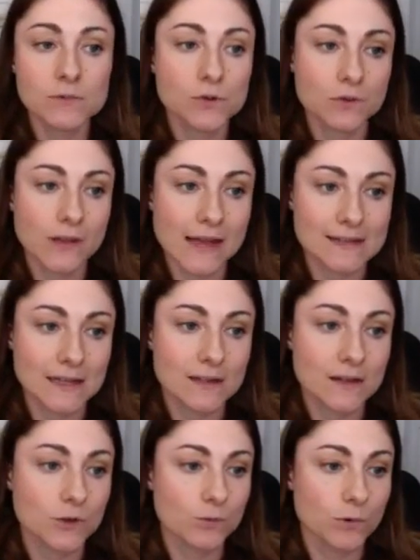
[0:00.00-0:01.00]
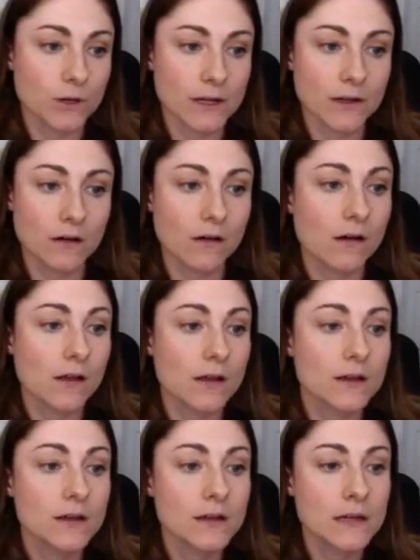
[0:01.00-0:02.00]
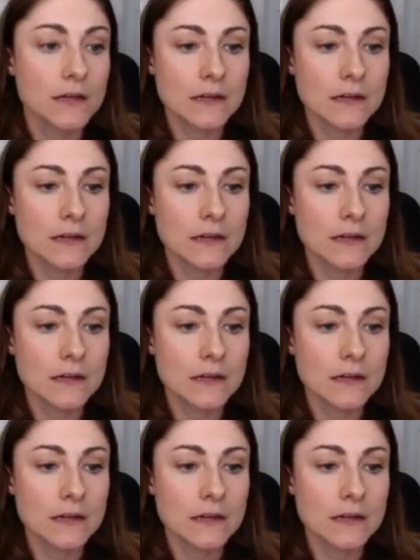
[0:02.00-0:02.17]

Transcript: So let's say that you're working on